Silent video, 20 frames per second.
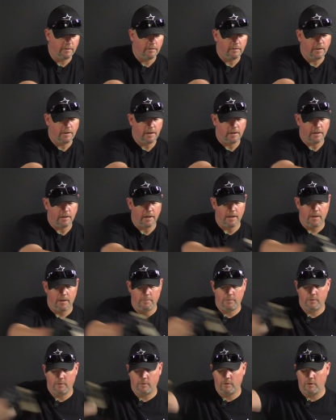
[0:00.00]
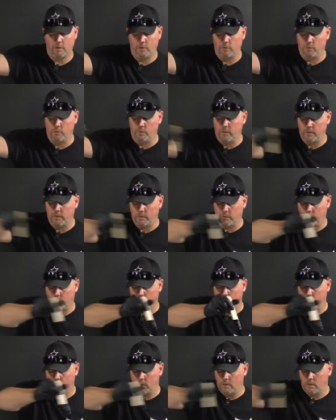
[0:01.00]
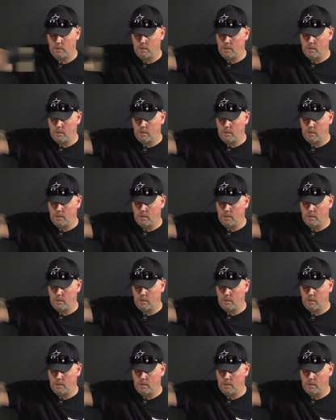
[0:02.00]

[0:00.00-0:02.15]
the stick and I'm just going to drizzle